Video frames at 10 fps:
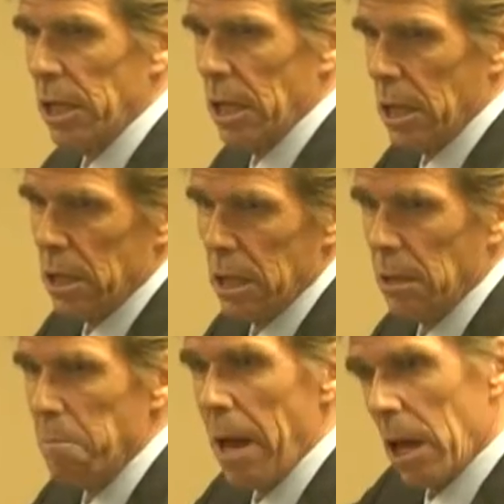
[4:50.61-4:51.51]
in the
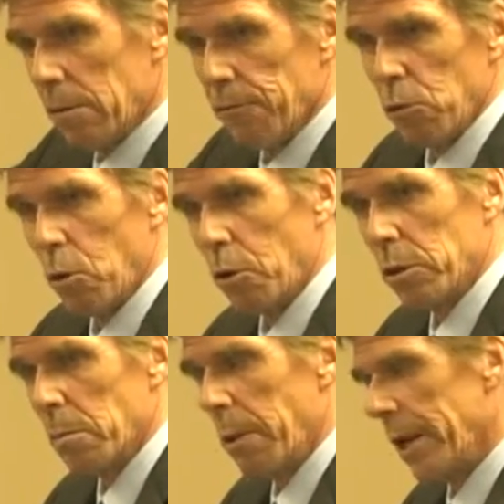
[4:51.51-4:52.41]
main floor
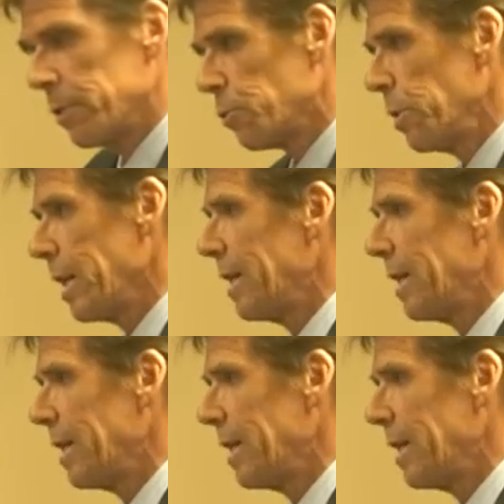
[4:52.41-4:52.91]
in the pantry,